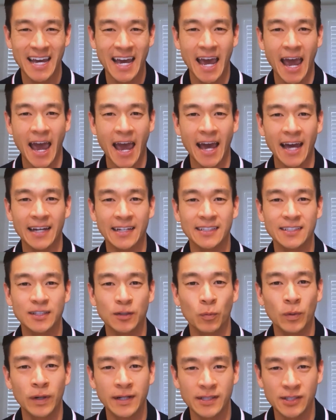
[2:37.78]
And
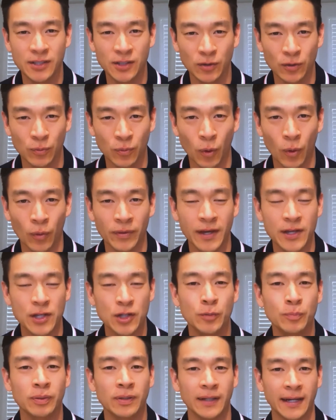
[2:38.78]
what is the role that you
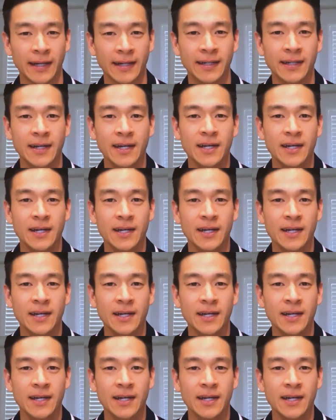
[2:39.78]
play